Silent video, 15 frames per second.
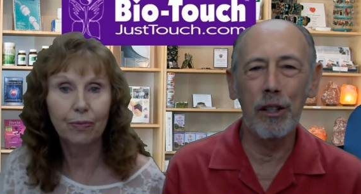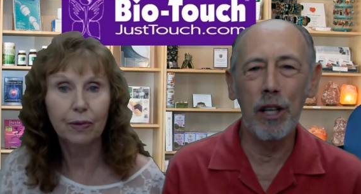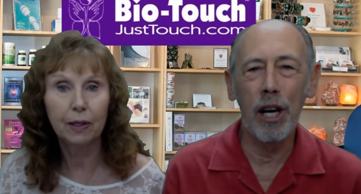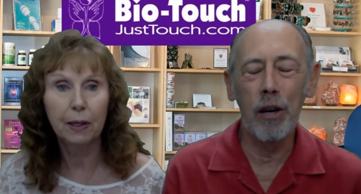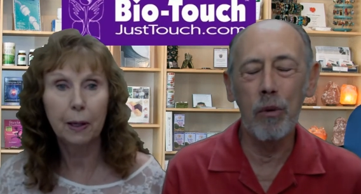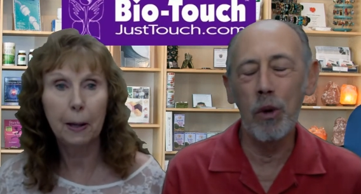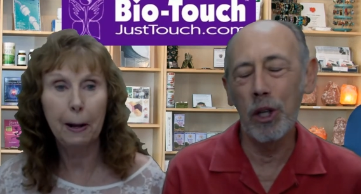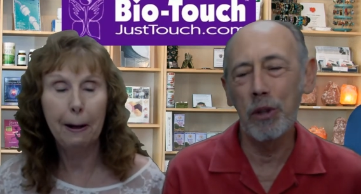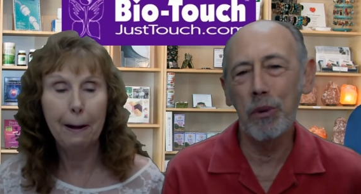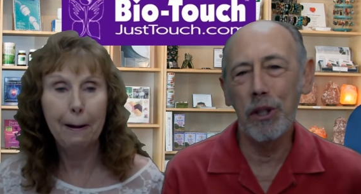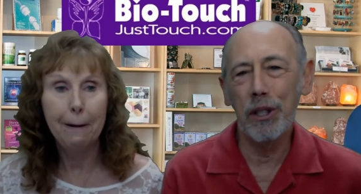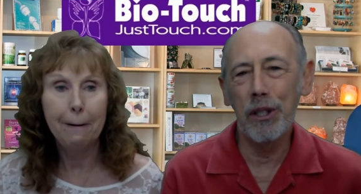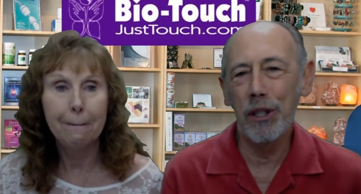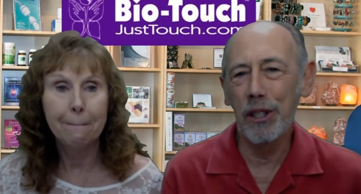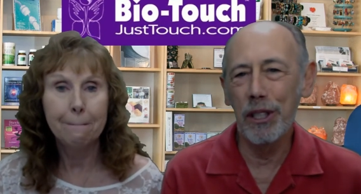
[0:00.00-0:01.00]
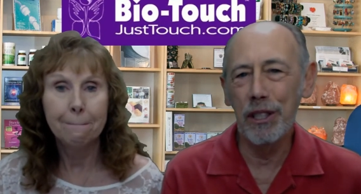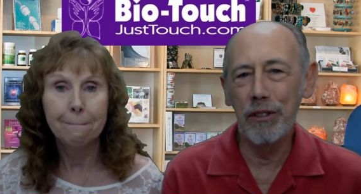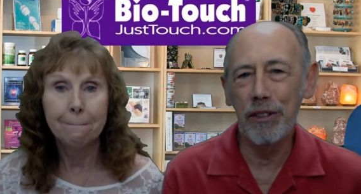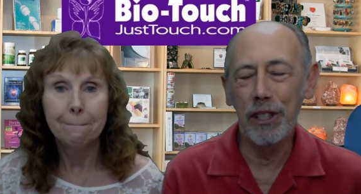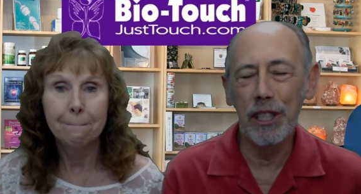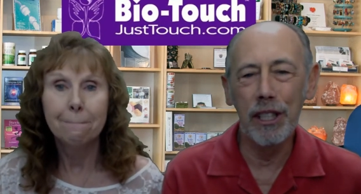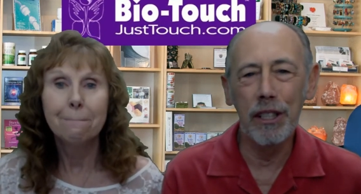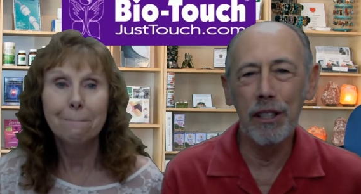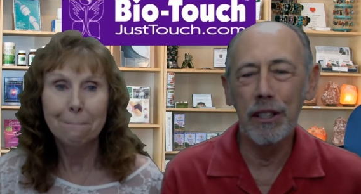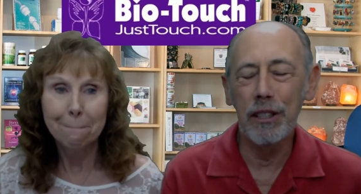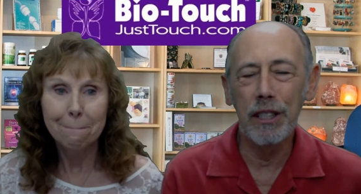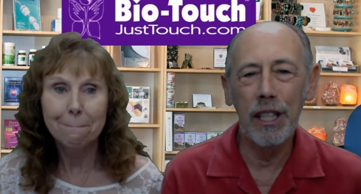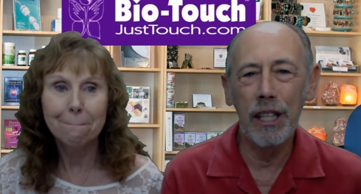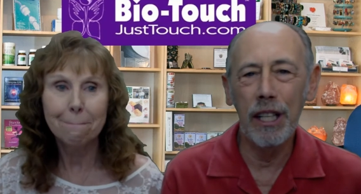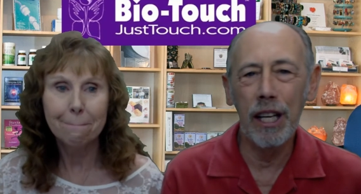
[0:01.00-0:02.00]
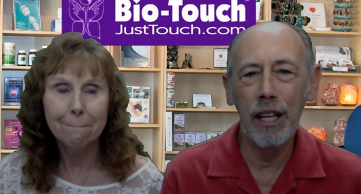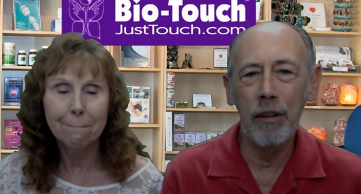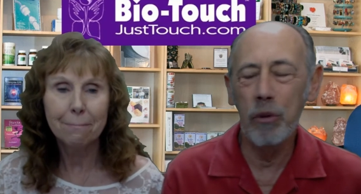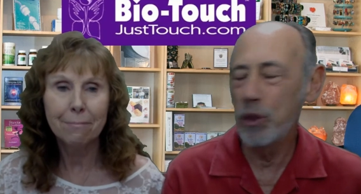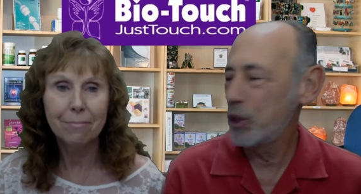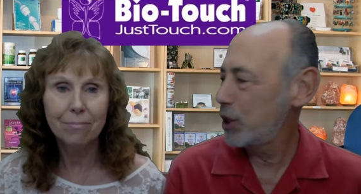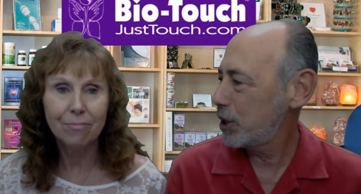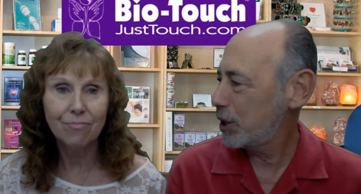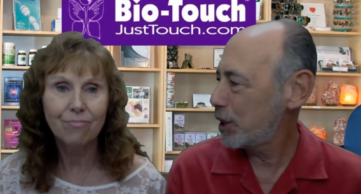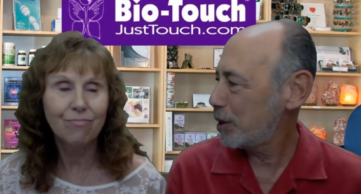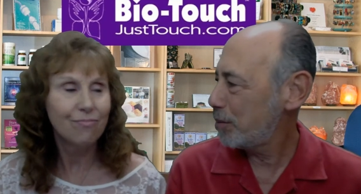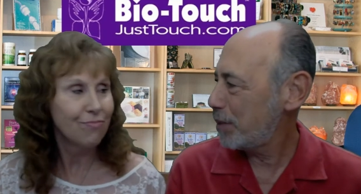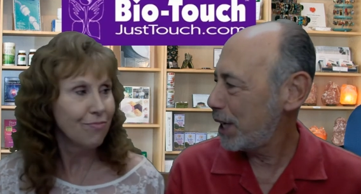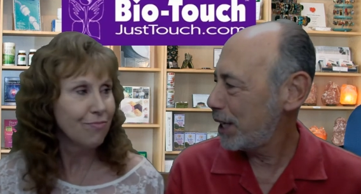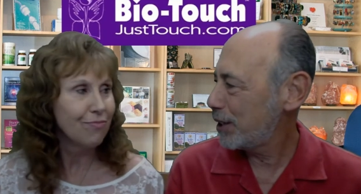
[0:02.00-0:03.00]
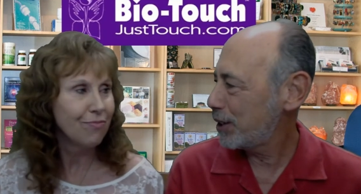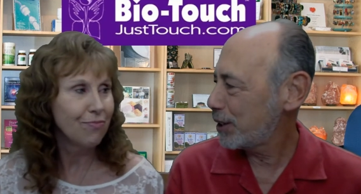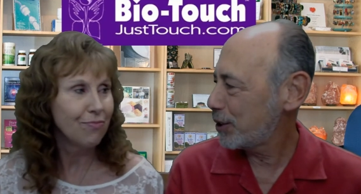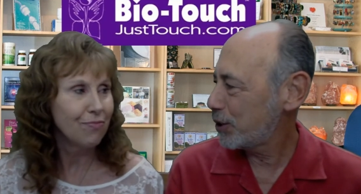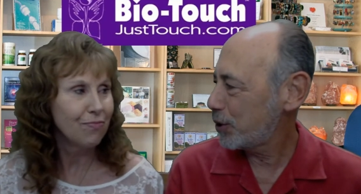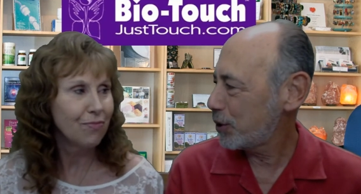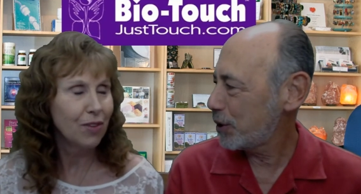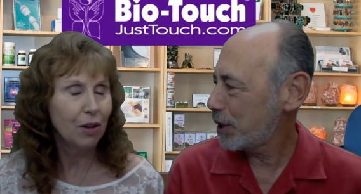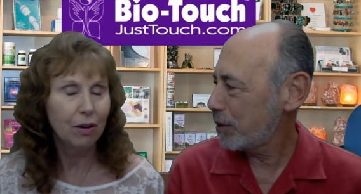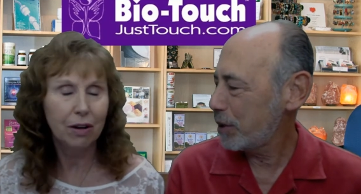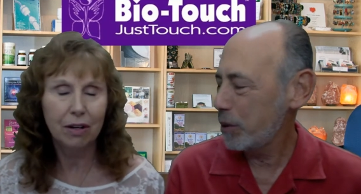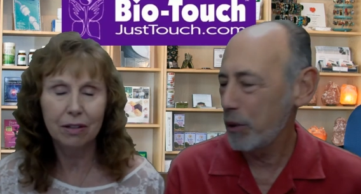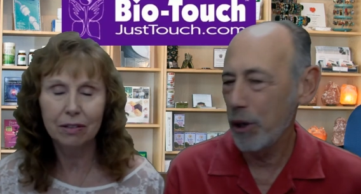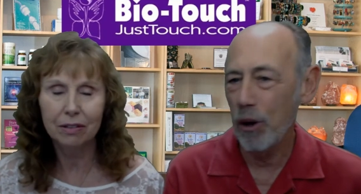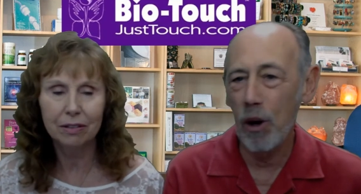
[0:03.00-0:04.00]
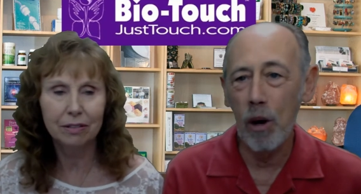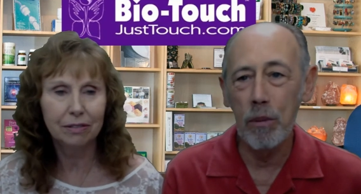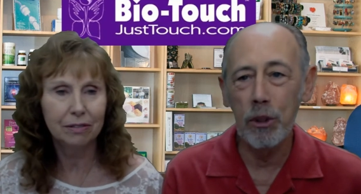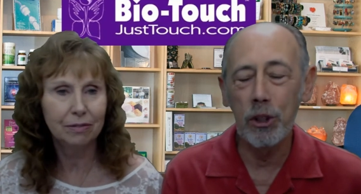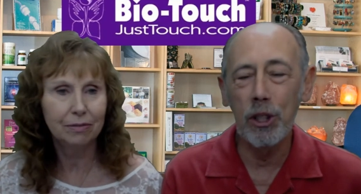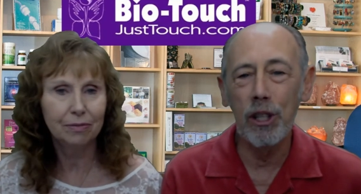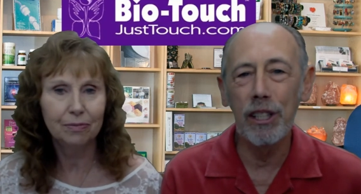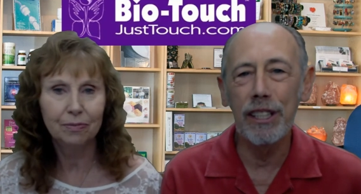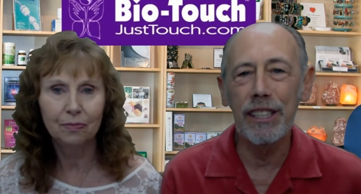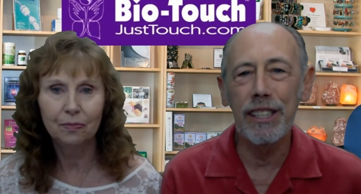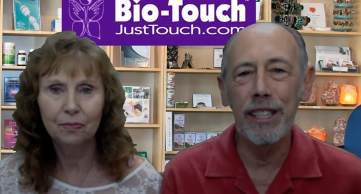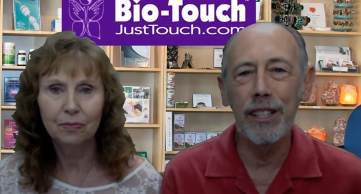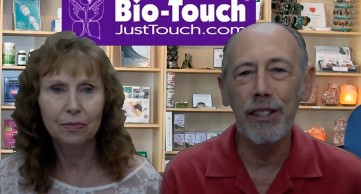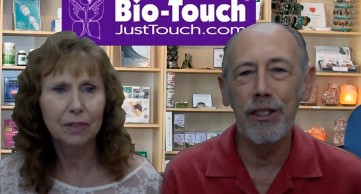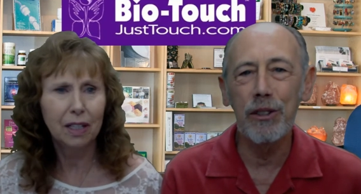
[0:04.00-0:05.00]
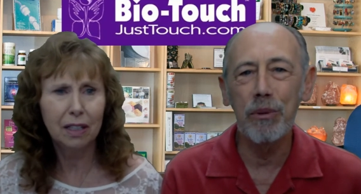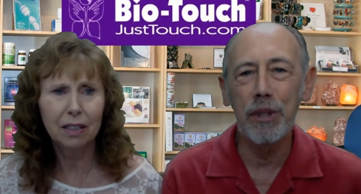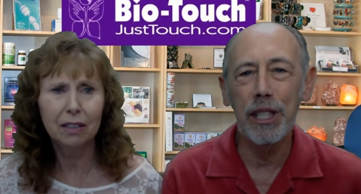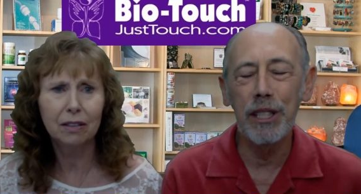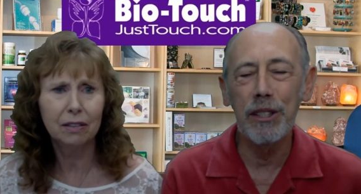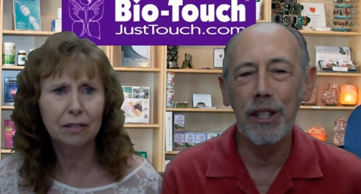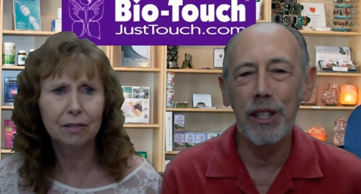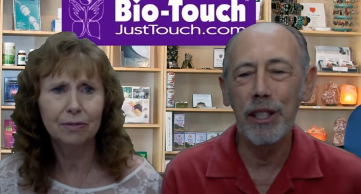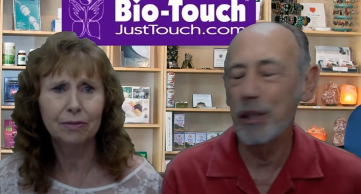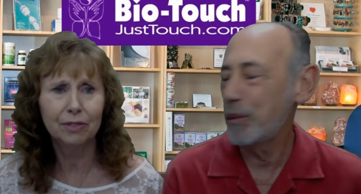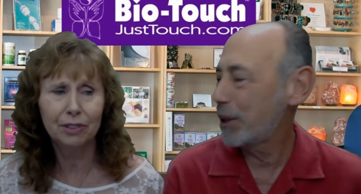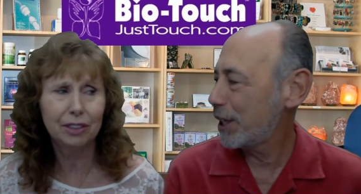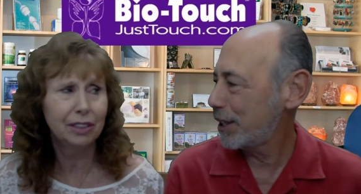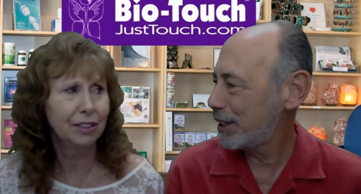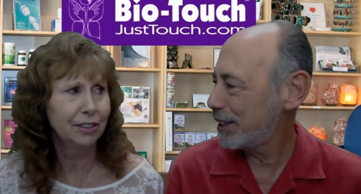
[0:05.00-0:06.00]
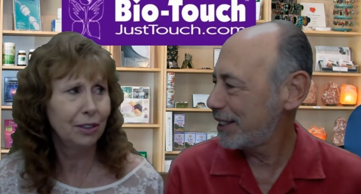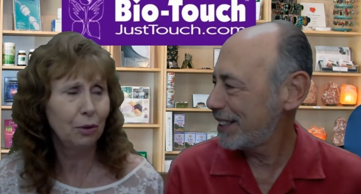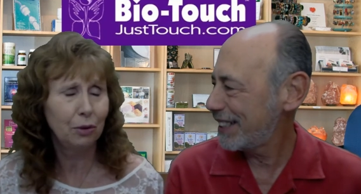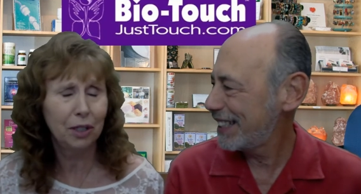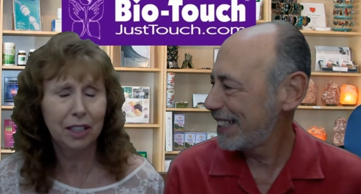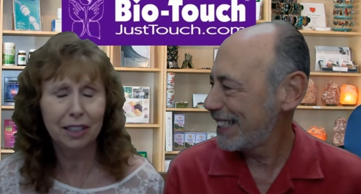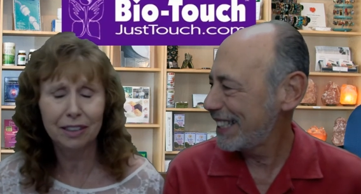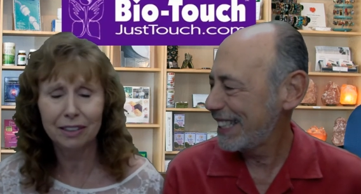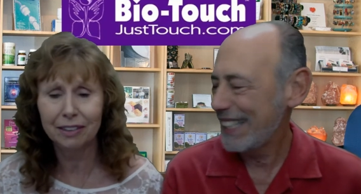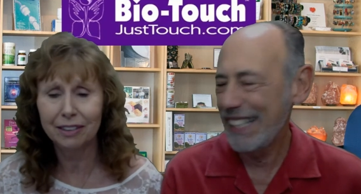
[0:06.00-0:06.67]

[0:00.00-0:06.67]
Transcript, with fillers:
Speaker 1: I worked with Curtis for years, and that, it was just an amazing story. I mean, we were oh. almost all in tears when oh, we talked about
Speaker 2: it. No kidding.